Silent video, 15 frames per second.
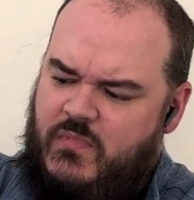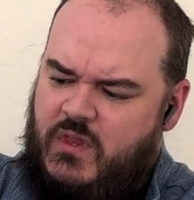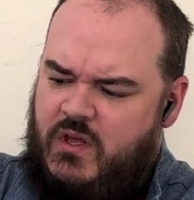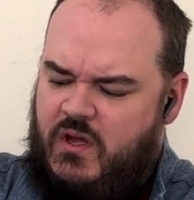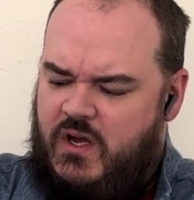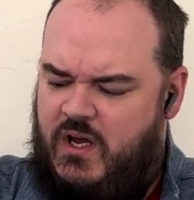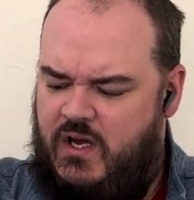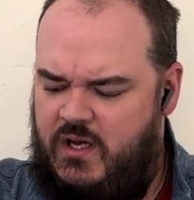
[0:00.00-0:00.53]

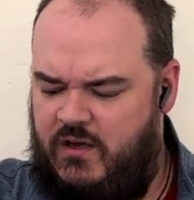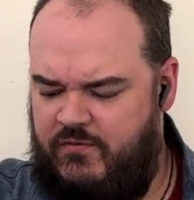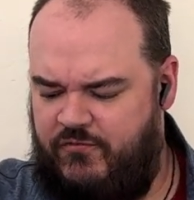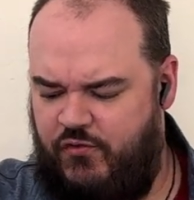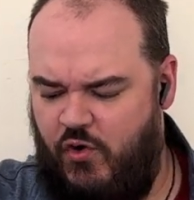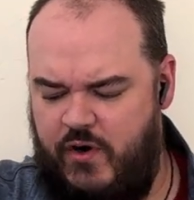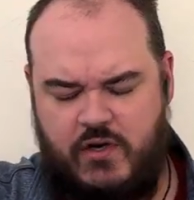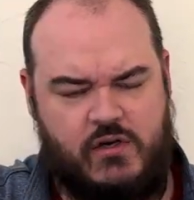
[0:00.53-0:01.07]

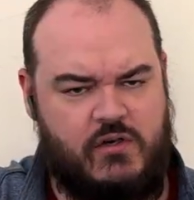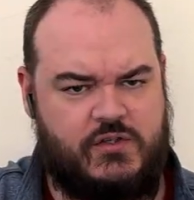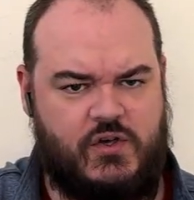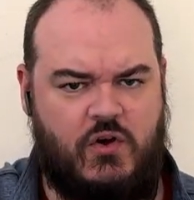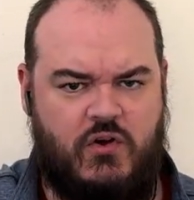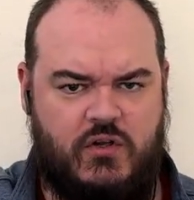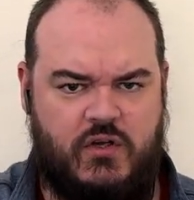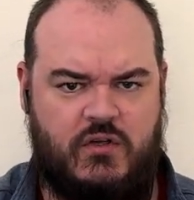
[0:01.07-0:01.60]
4 years
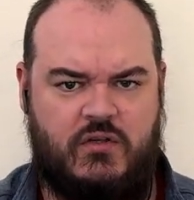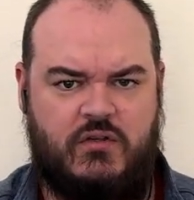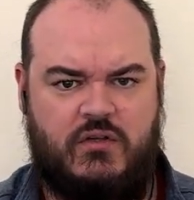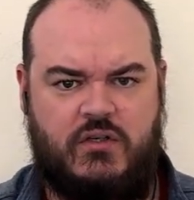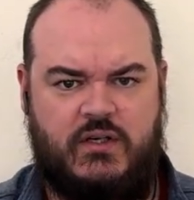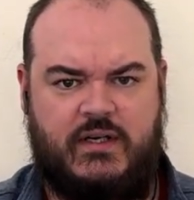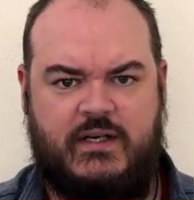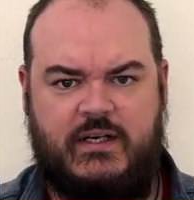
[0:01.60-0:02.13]
old.
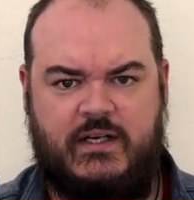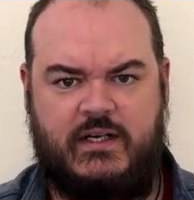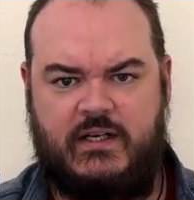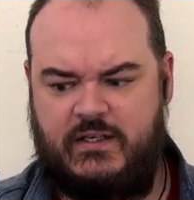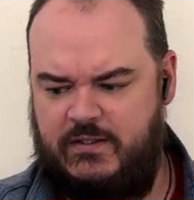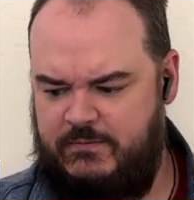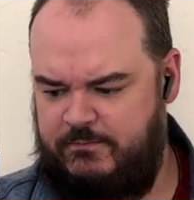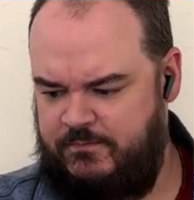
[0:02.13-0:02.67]

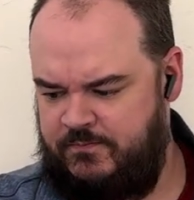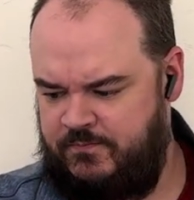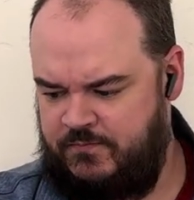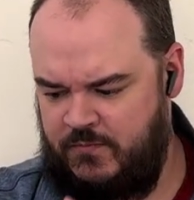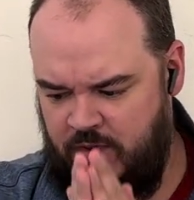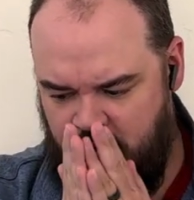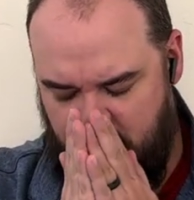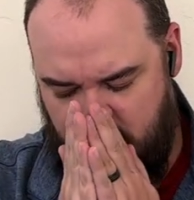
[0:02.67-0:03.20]

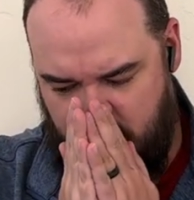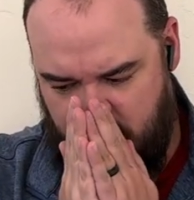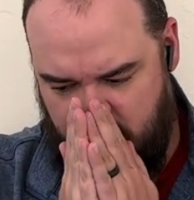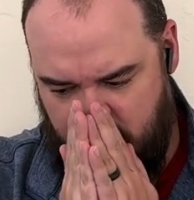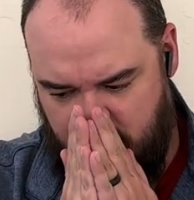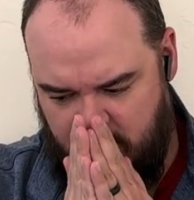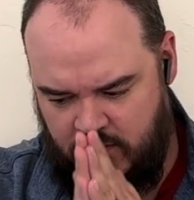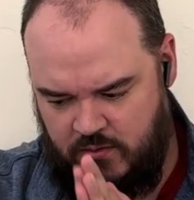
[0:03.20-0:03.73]

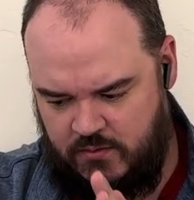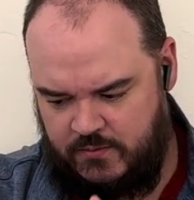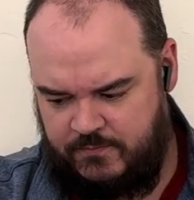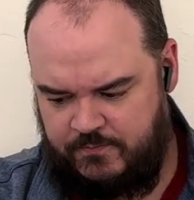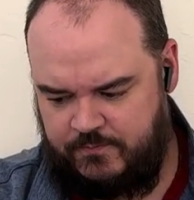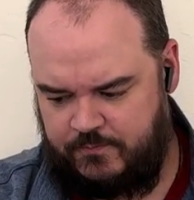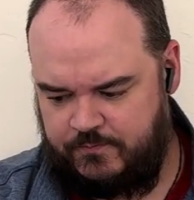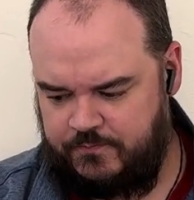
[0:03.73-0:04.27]

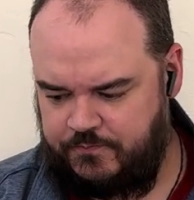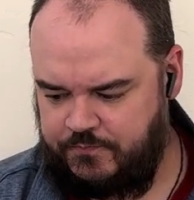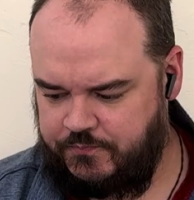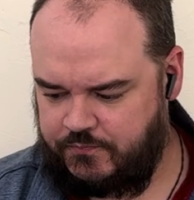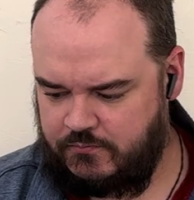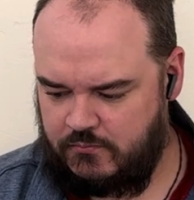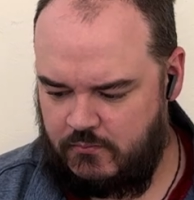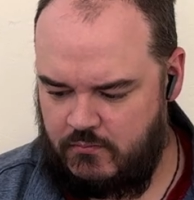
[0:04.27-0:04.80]

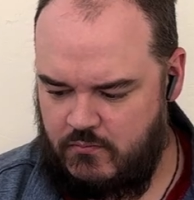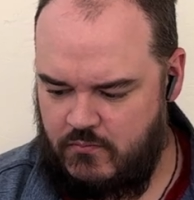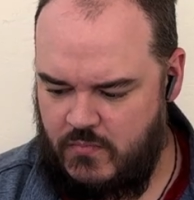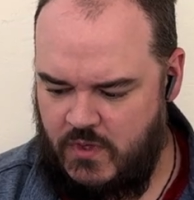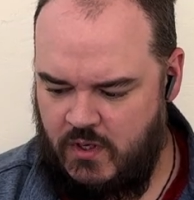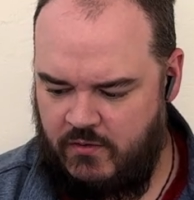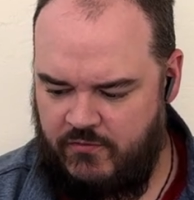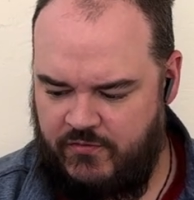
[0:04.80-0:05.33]

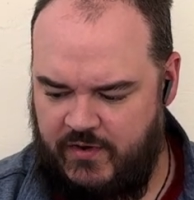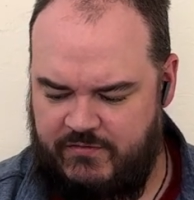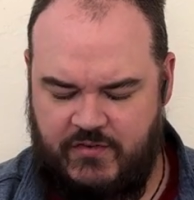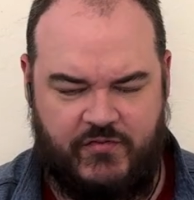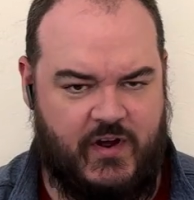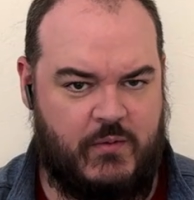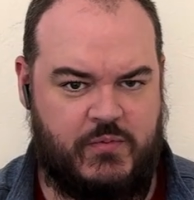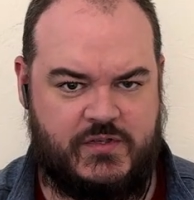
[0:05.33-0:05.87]

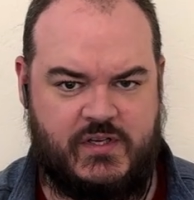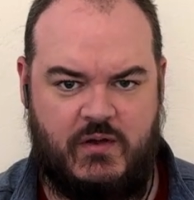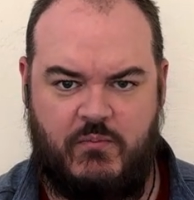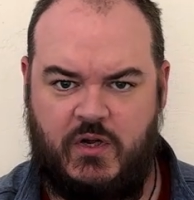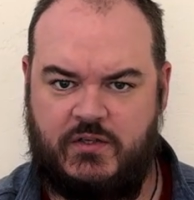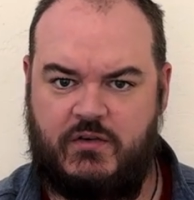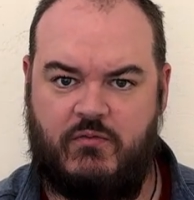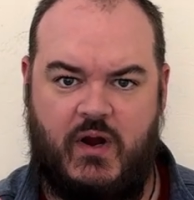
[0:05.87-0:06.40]
55%
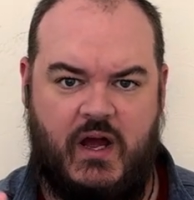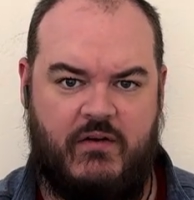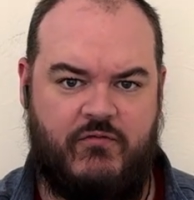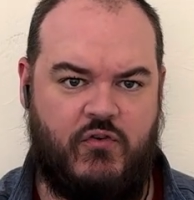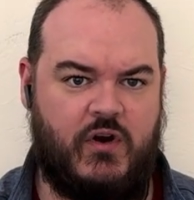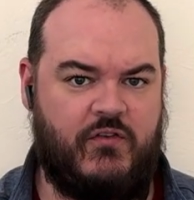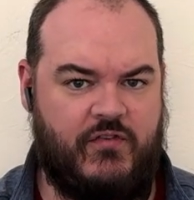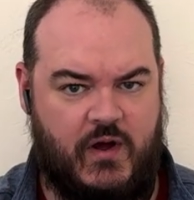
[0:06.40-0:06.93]
malted rye,
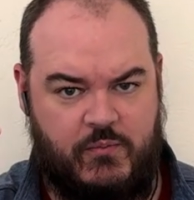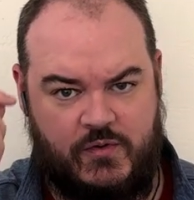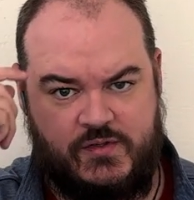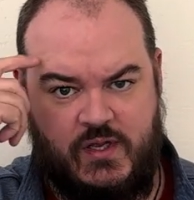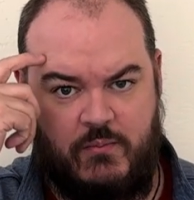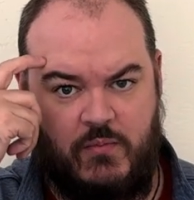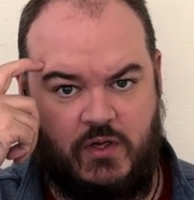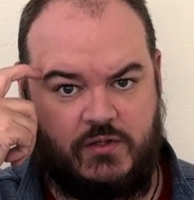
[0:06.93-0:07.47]

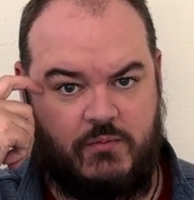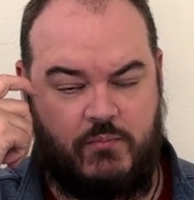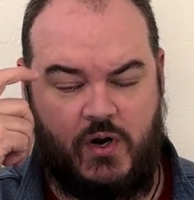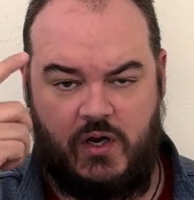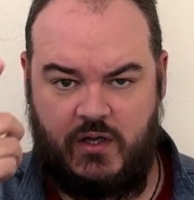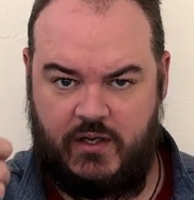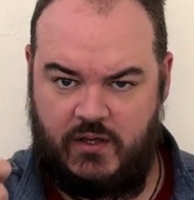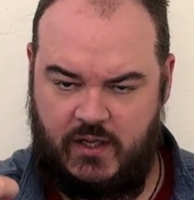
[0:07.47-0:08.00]
45% malted
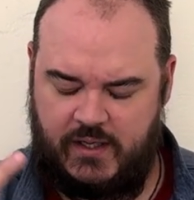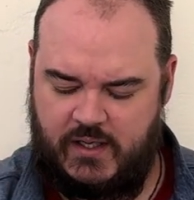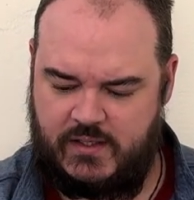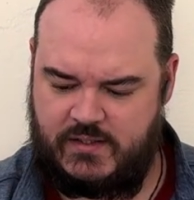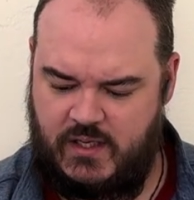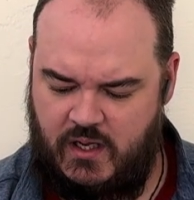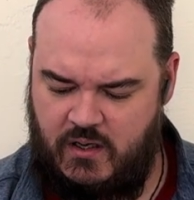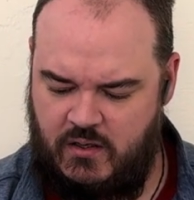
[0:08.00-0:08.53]
barley, like I
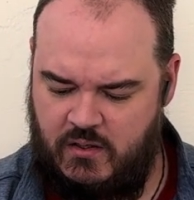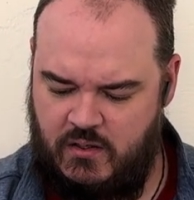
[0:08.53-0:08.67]
said.